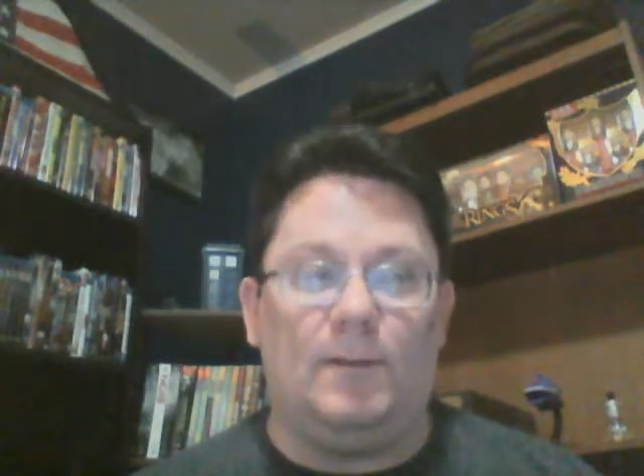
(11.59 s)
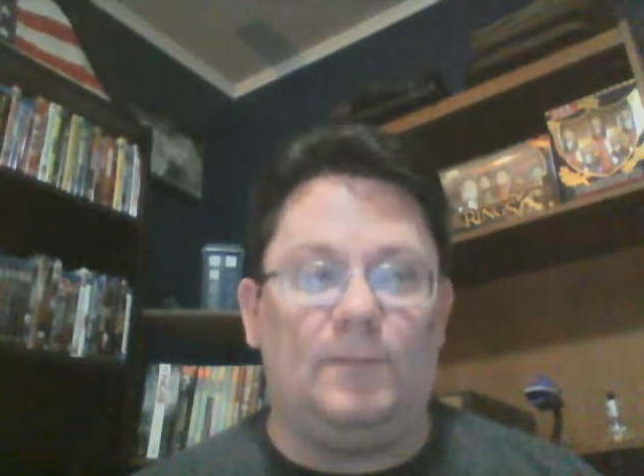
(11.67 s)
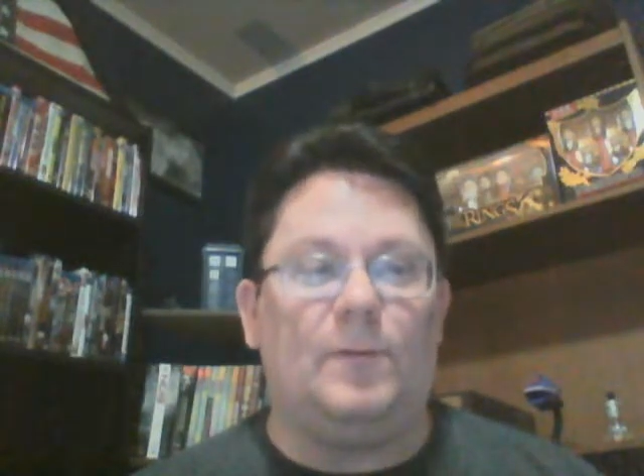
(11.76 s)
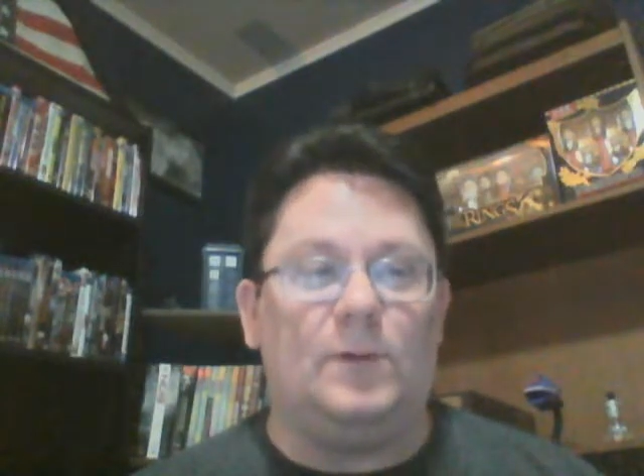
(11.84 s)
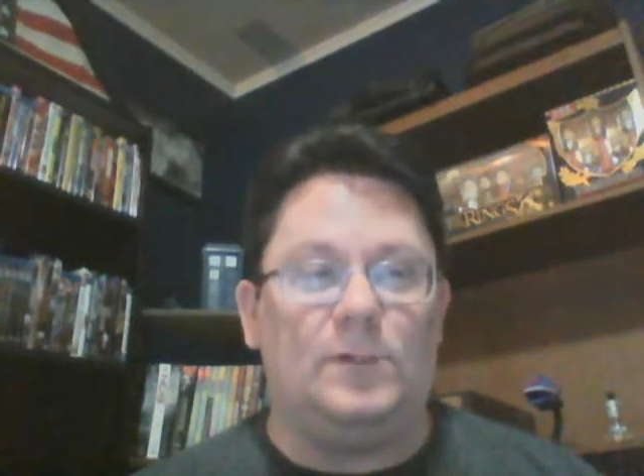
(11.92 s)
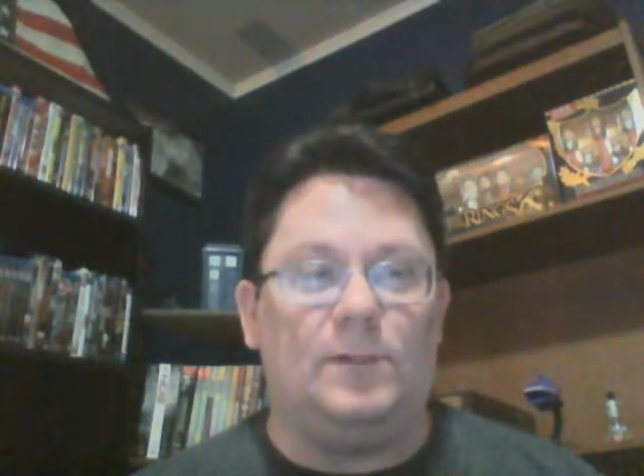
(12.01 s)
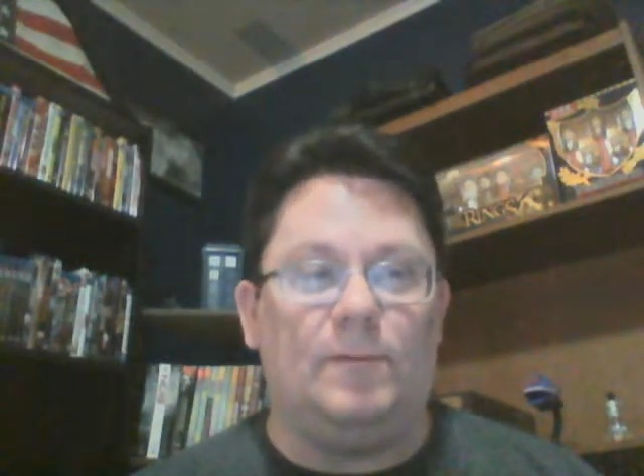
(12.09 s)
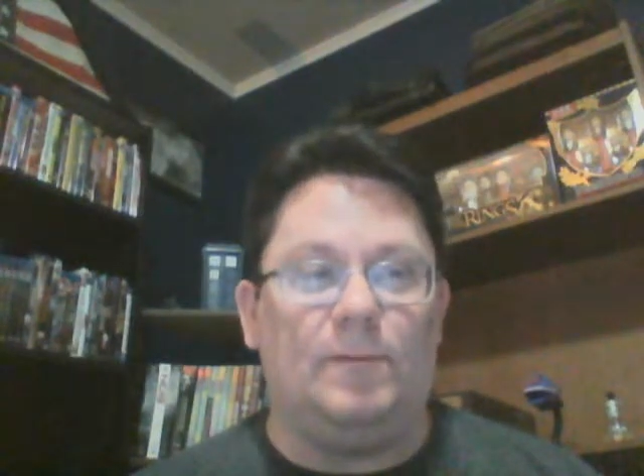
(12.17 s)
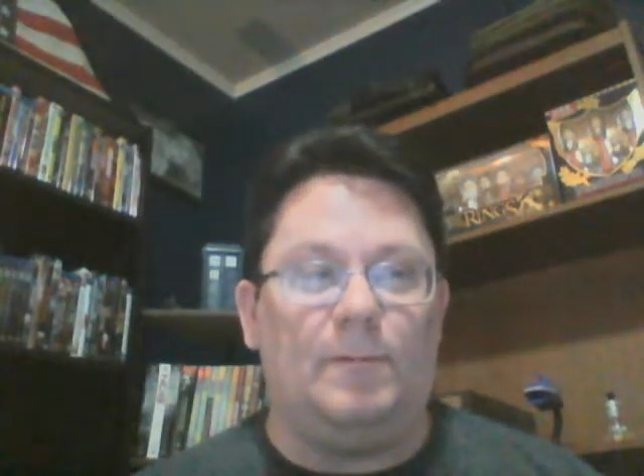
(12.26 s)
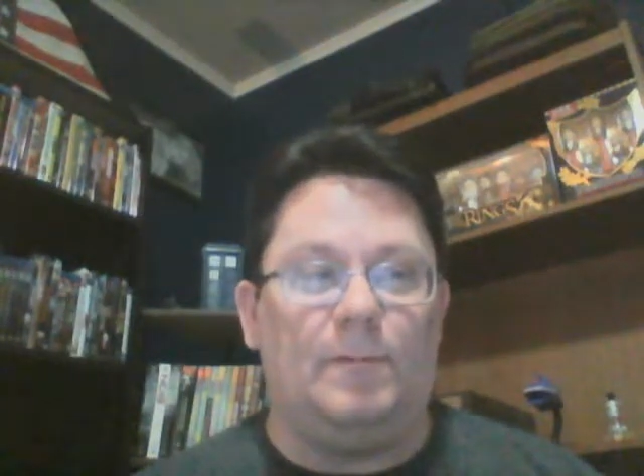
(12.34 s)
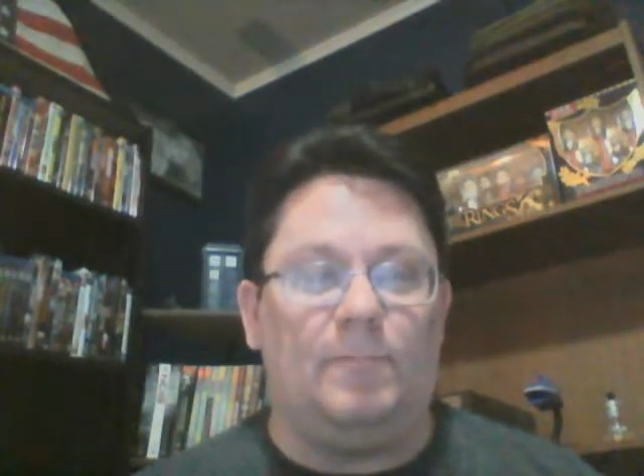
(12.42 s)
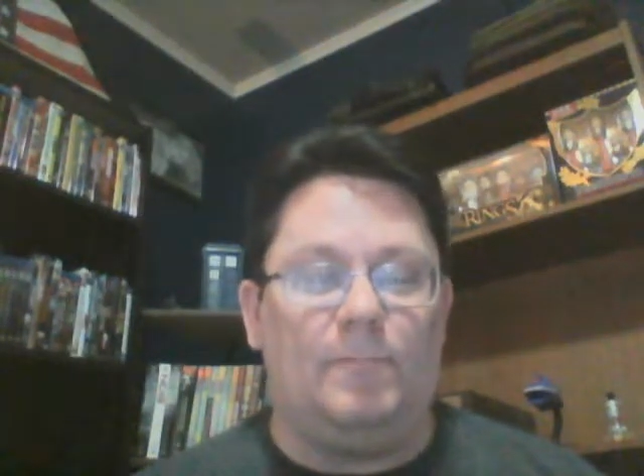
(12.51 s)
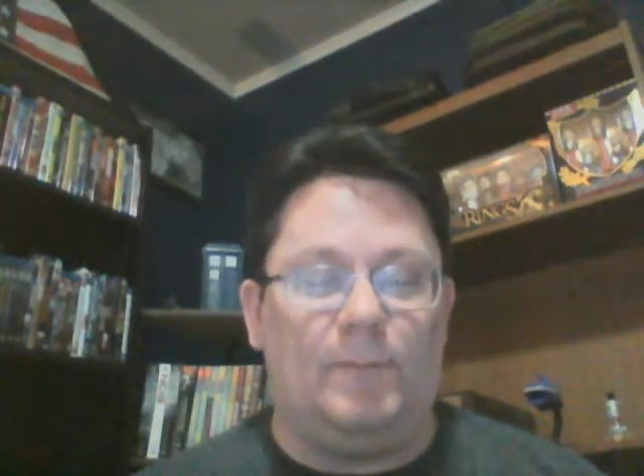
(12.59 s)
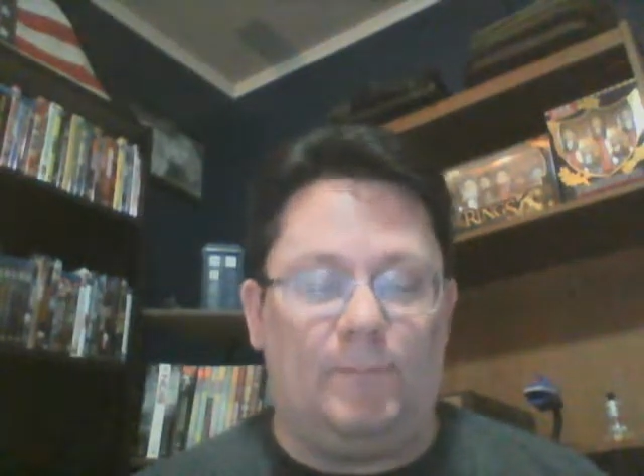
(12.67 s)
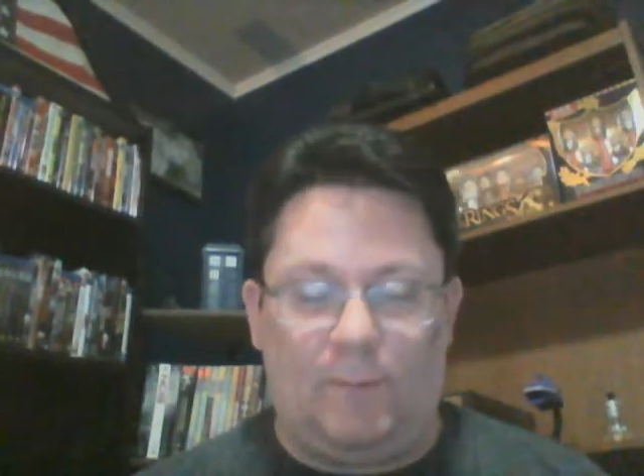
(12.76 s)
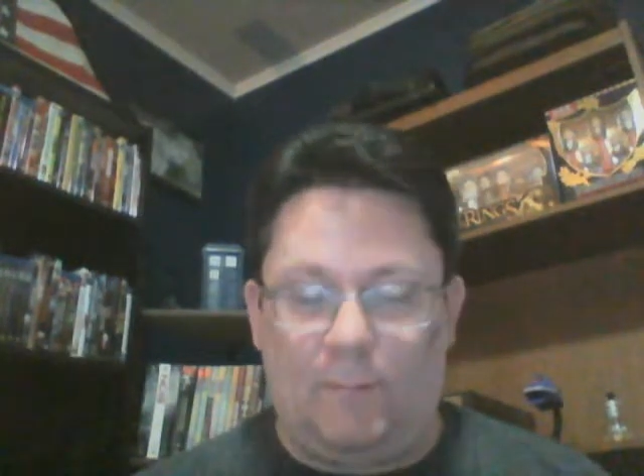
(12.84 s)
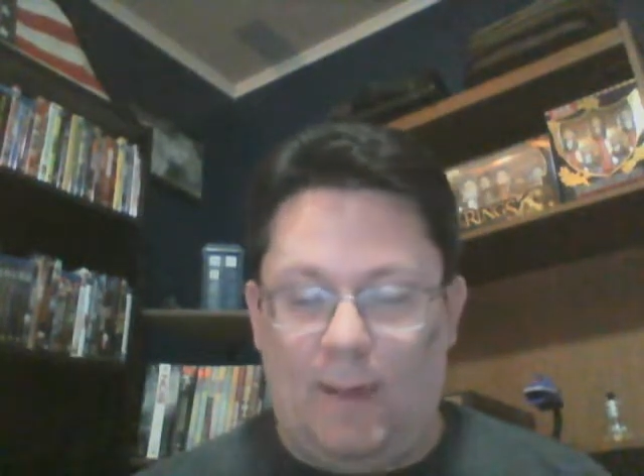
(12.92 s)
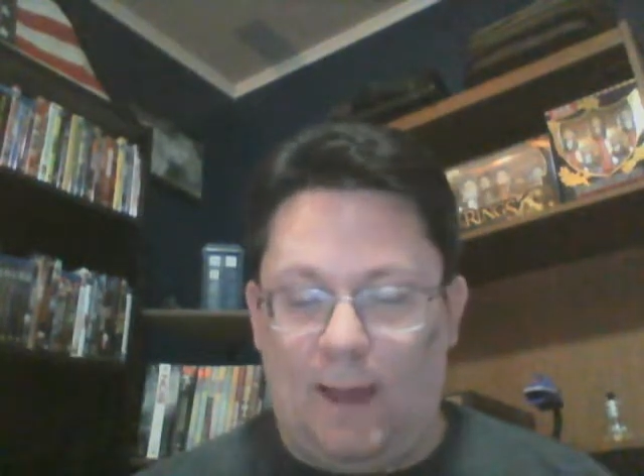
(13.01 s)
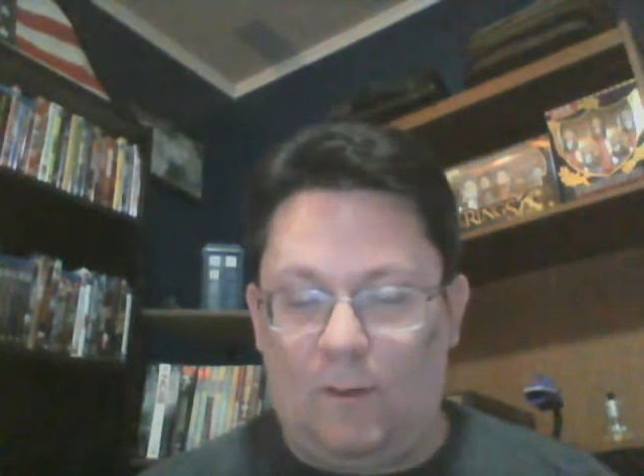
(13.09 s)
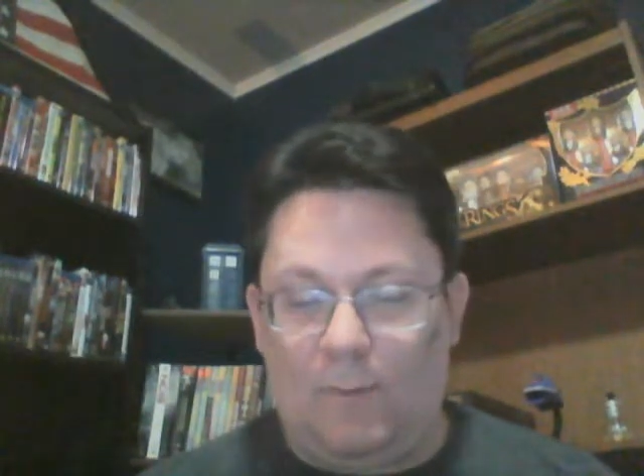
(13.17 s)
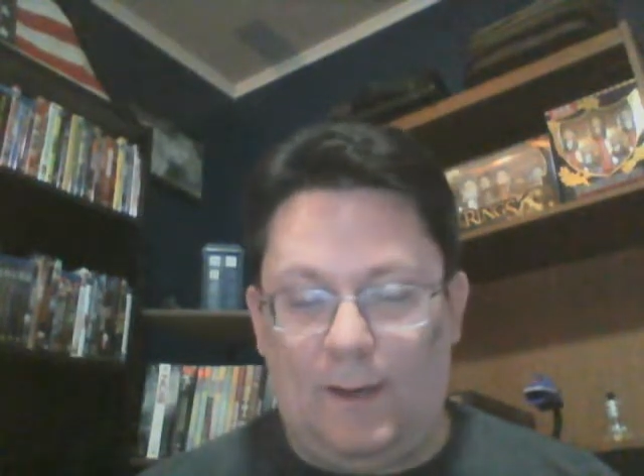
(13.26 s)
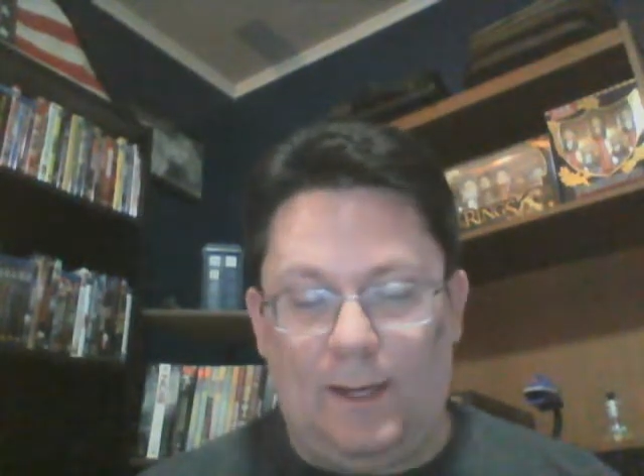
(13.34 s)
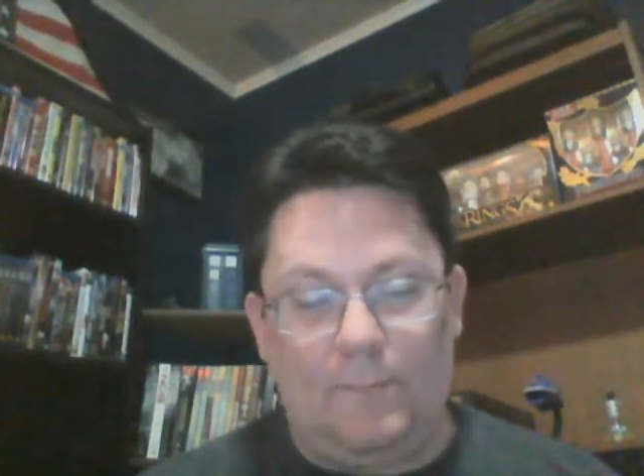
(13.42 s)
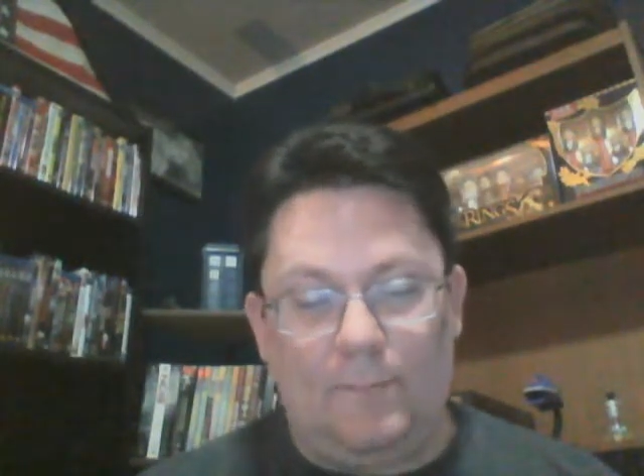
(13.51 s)
this version of the film
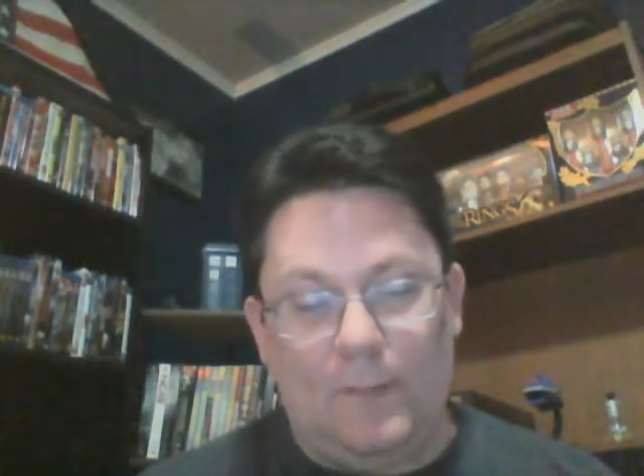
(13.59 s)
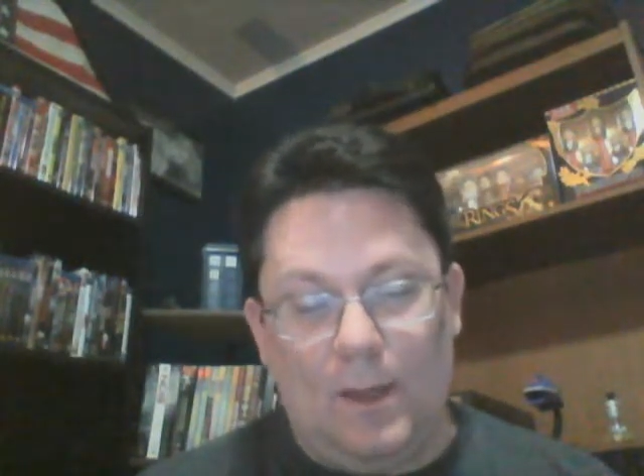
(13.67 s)
Halloween,